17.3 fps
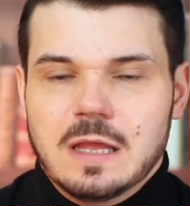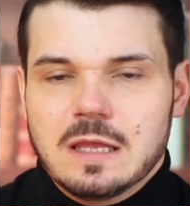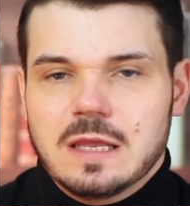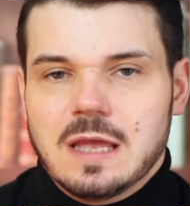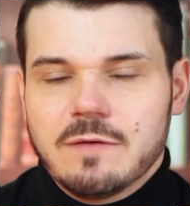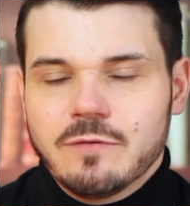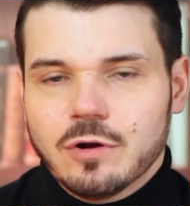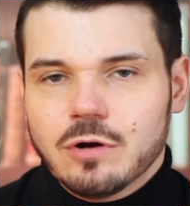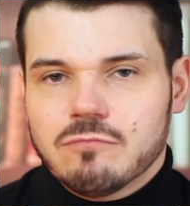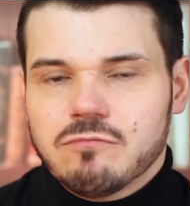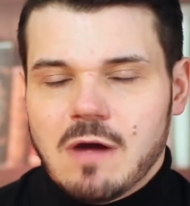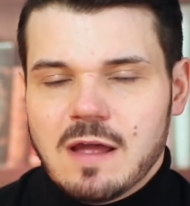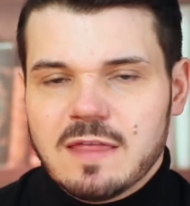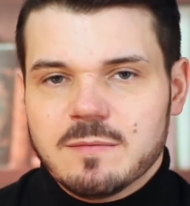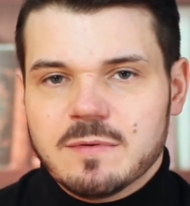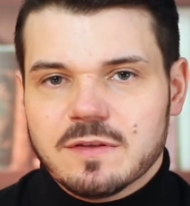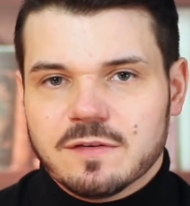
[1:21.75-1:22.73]
You haven't got to
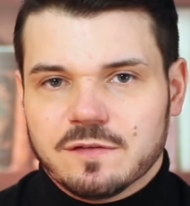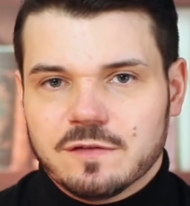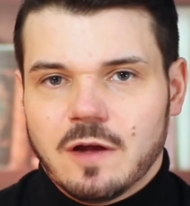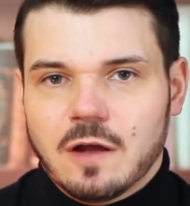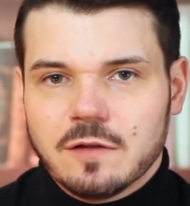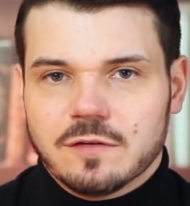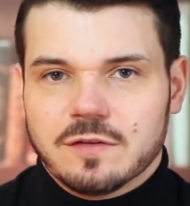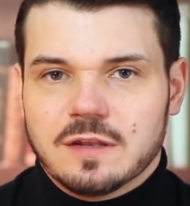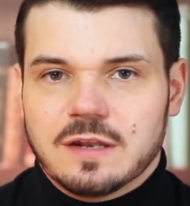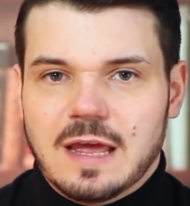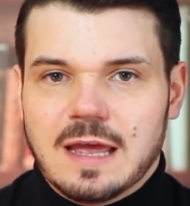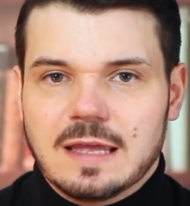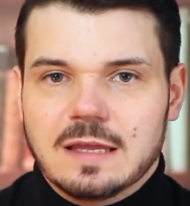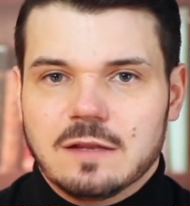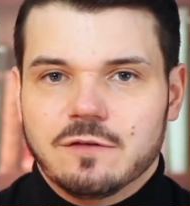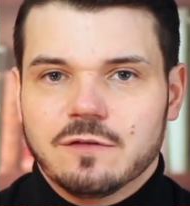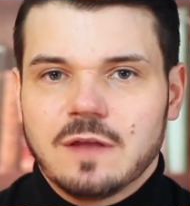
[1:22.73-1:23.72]
write them at the start of the
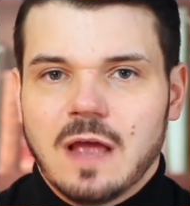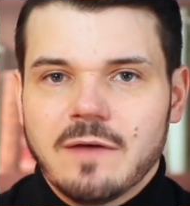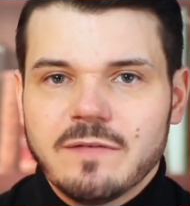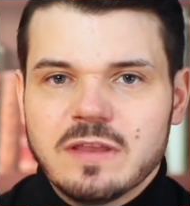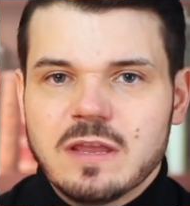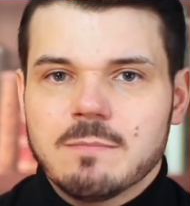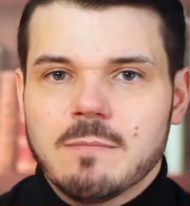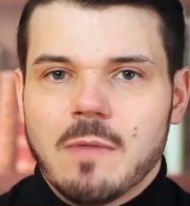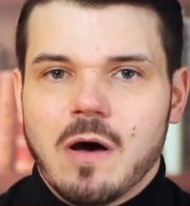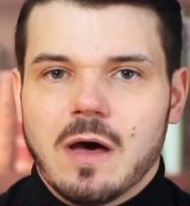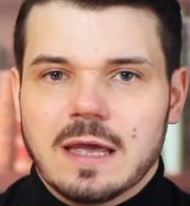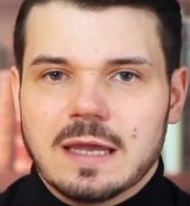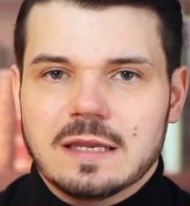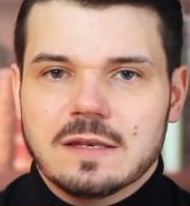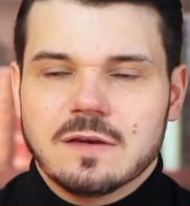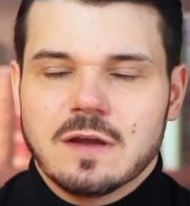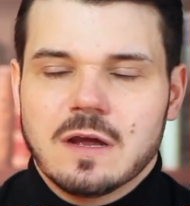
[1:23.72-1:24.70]
day, just have in your
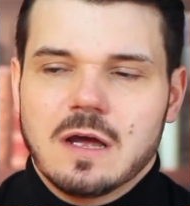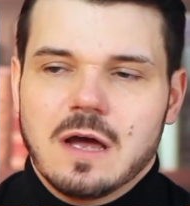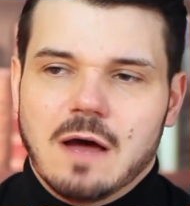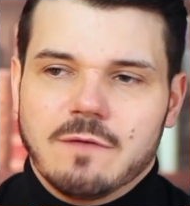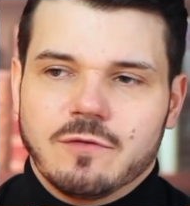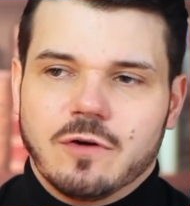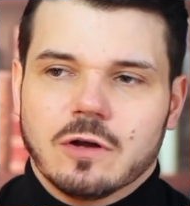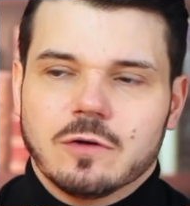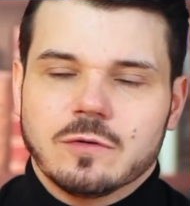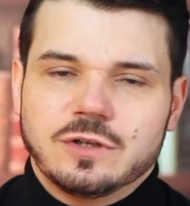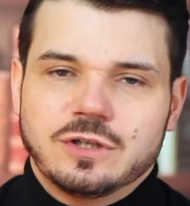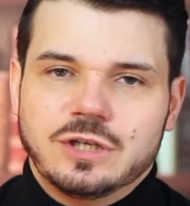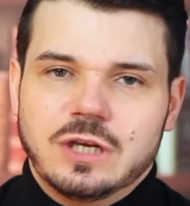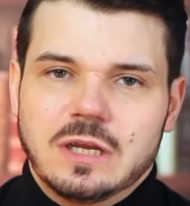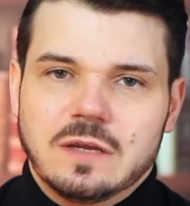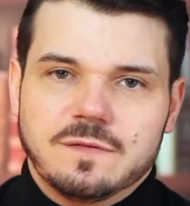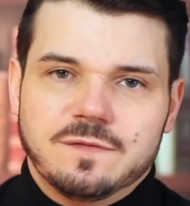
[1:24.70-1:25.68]
mind, I've got to
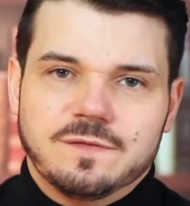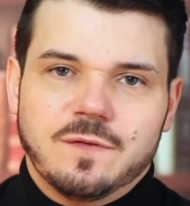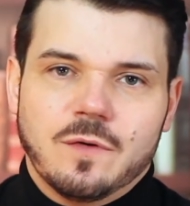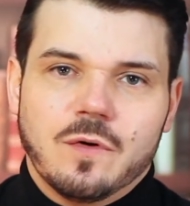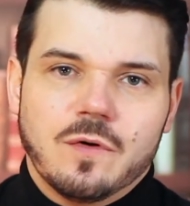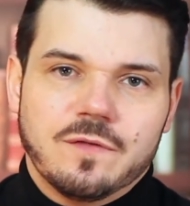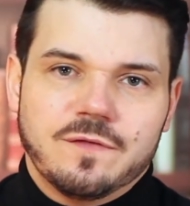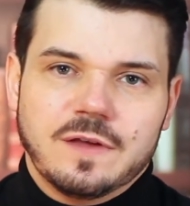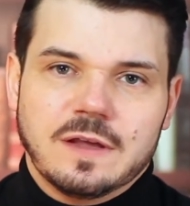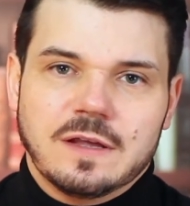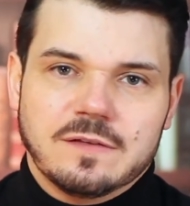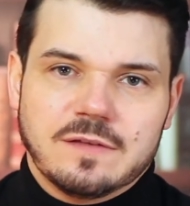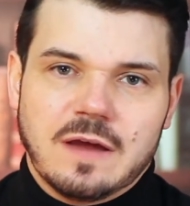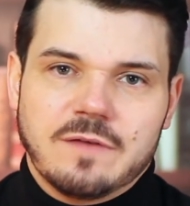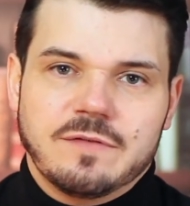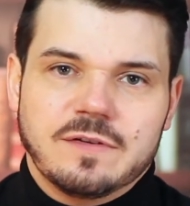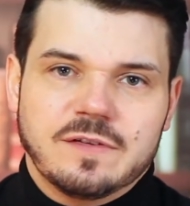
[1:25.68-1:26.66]
achieve 4
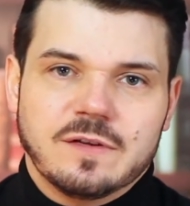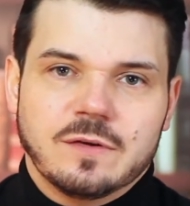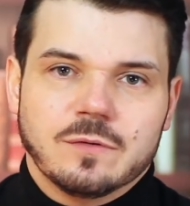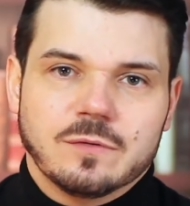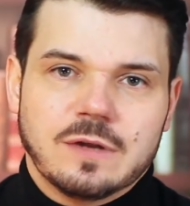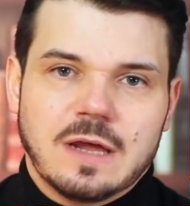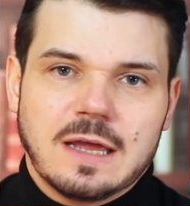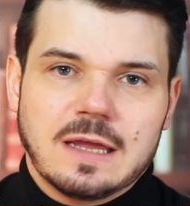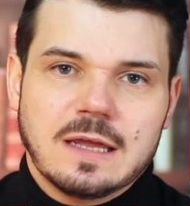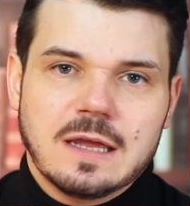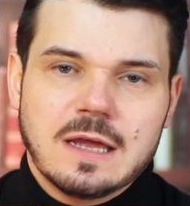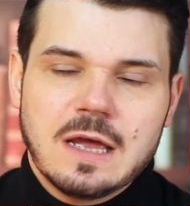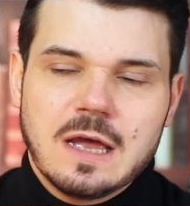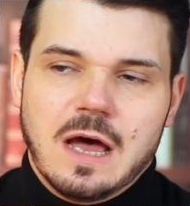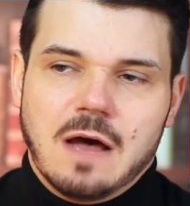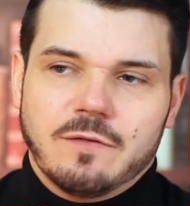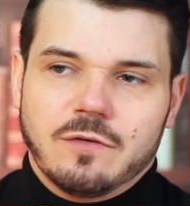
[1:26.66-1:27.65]
things every single day.
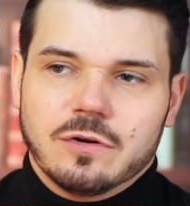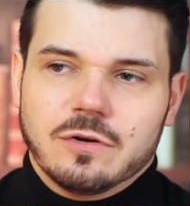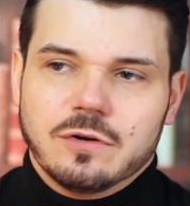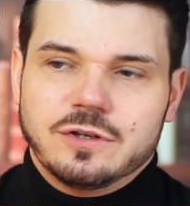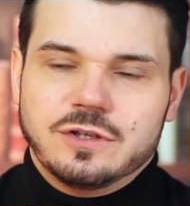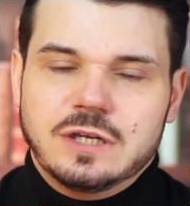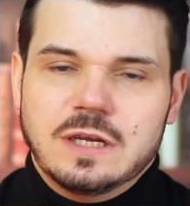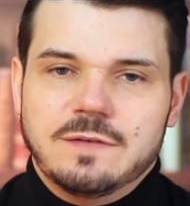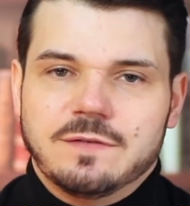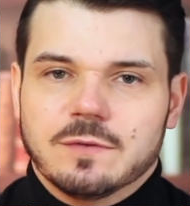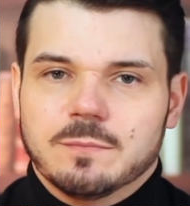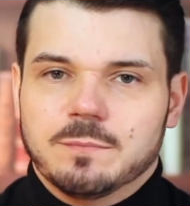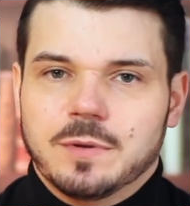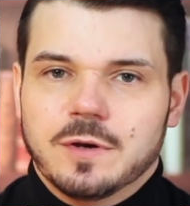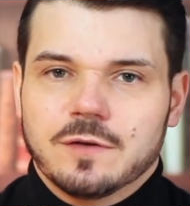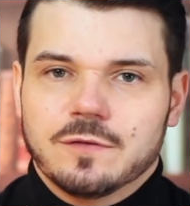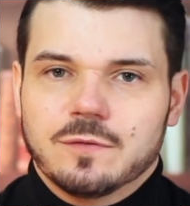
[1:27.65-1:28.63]
I've got to achieve some
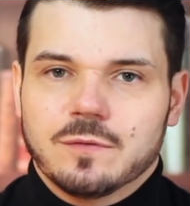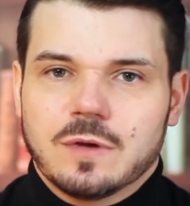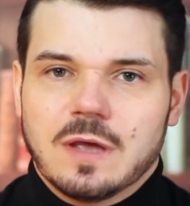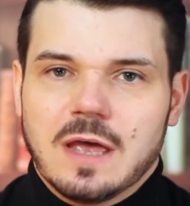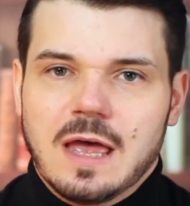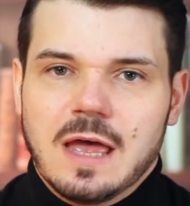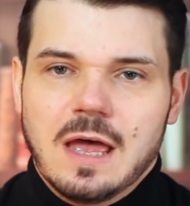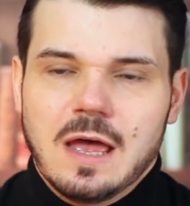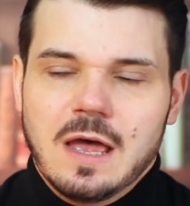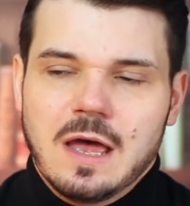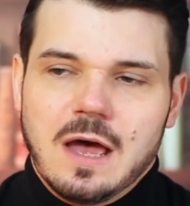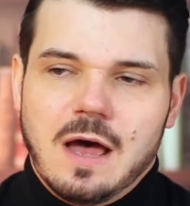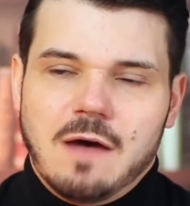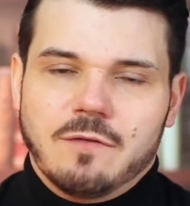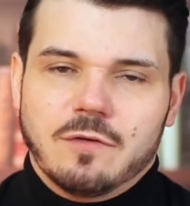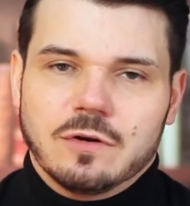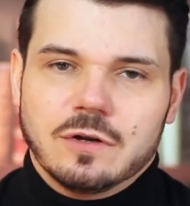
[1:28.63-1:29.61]
personal care,
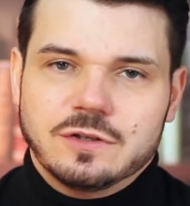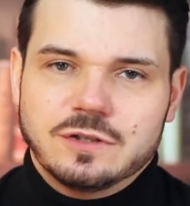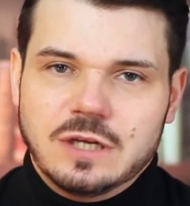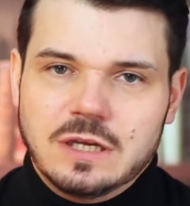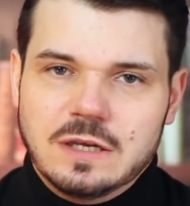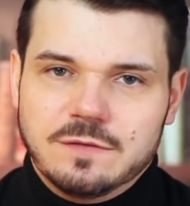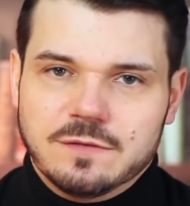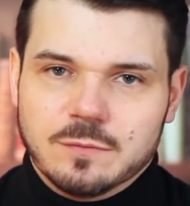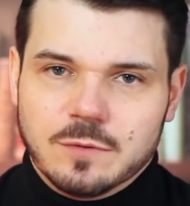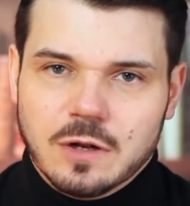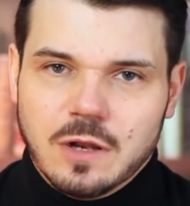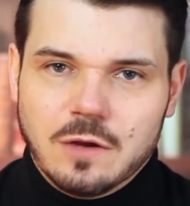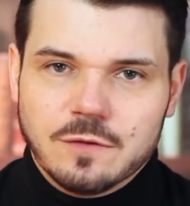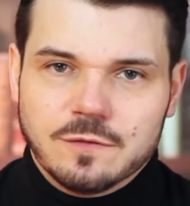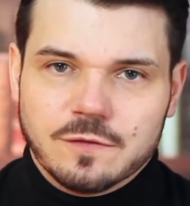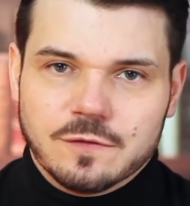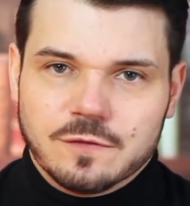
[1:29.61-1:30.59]
I've got to achieve some
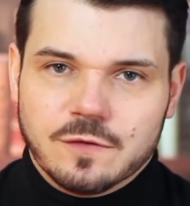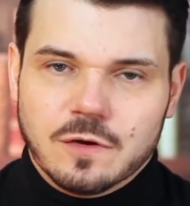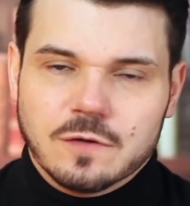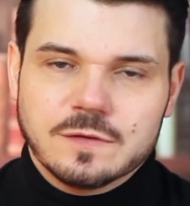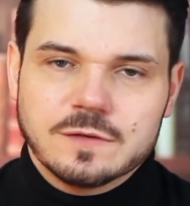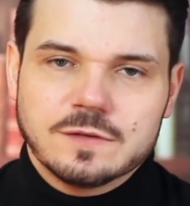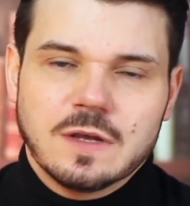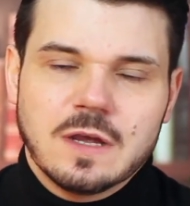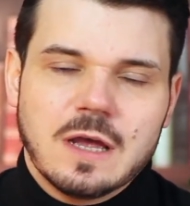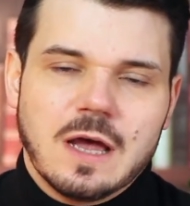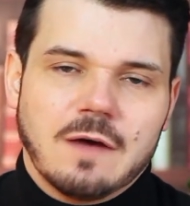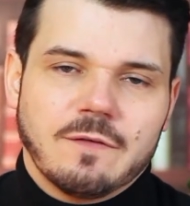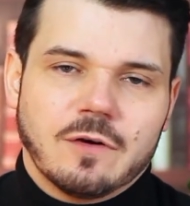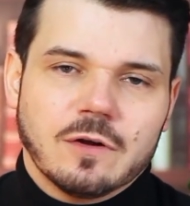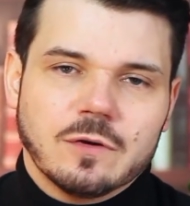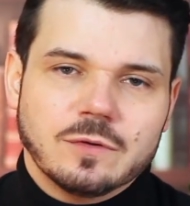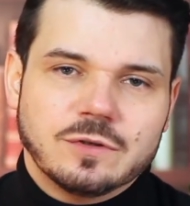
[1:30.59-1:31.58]
closeness to others,
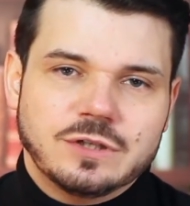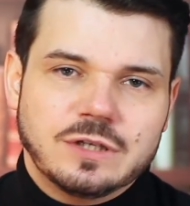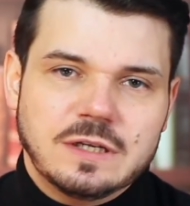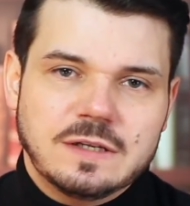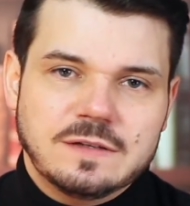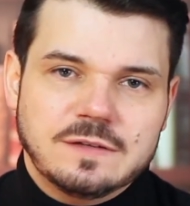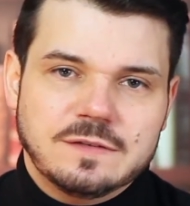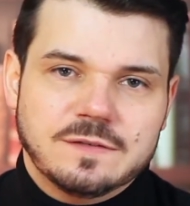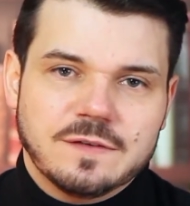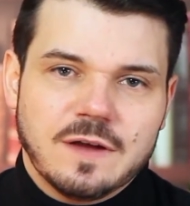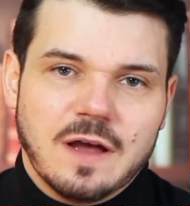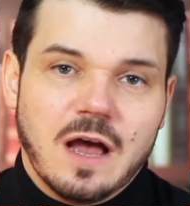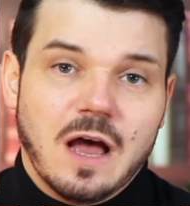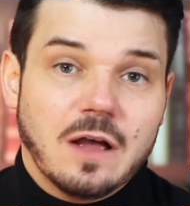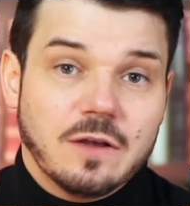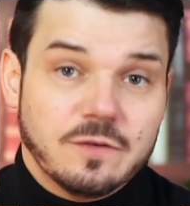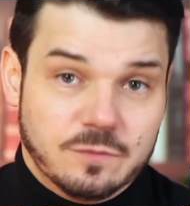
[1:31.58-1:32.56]
I've got to achieve
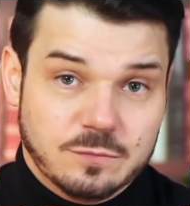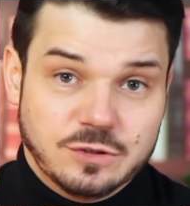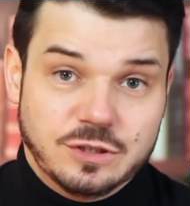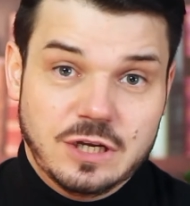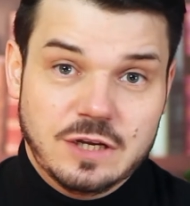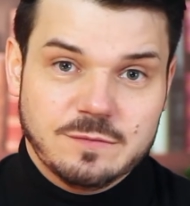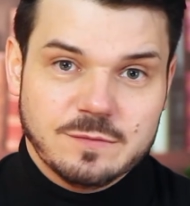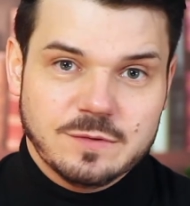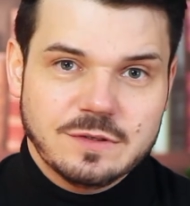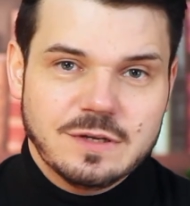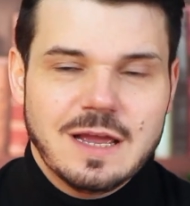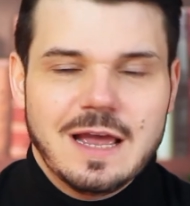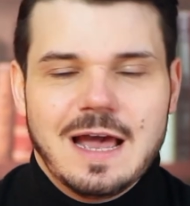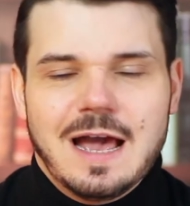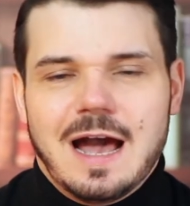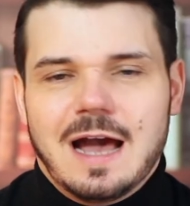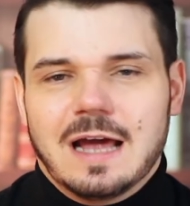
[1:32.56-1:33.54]
some achievement,
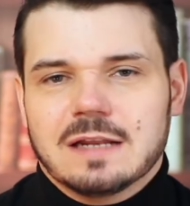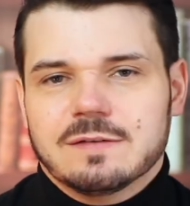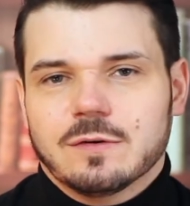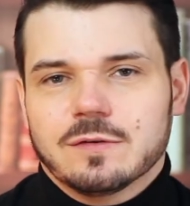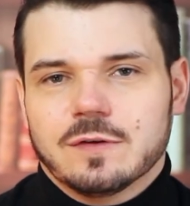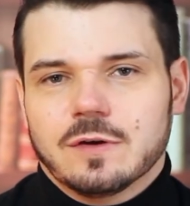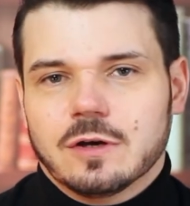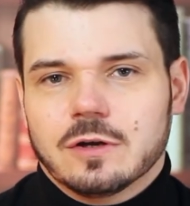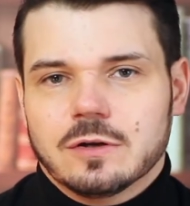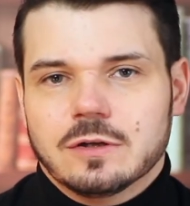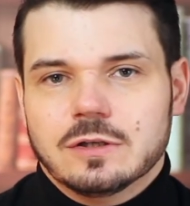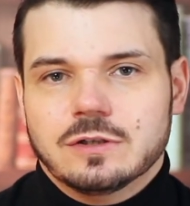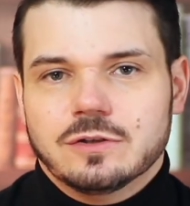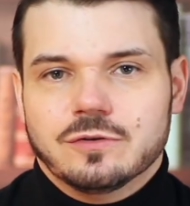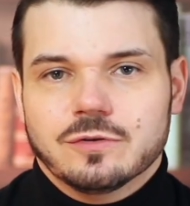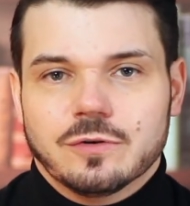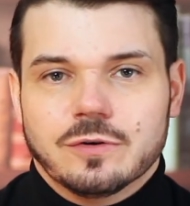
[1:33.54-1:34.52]
and I've also got to
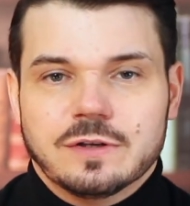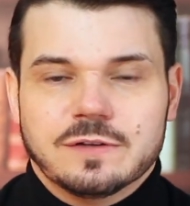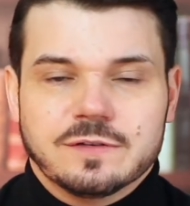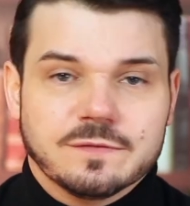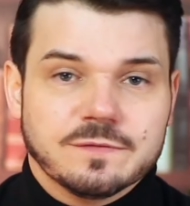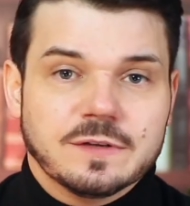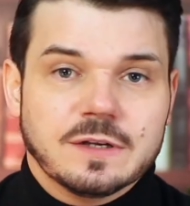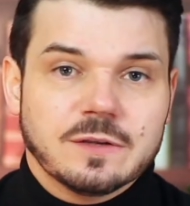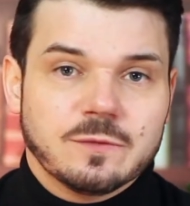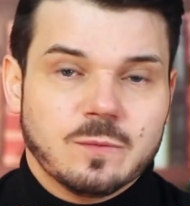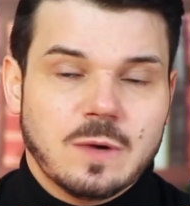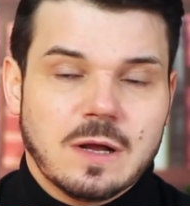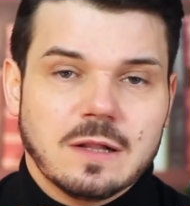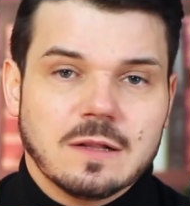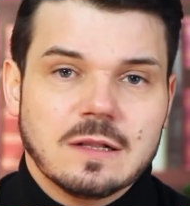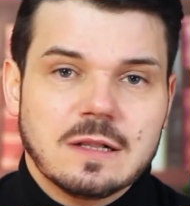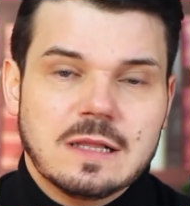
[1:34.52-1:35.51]
enjoy something as
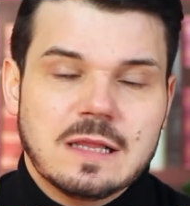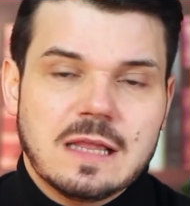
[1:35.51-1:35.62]
well.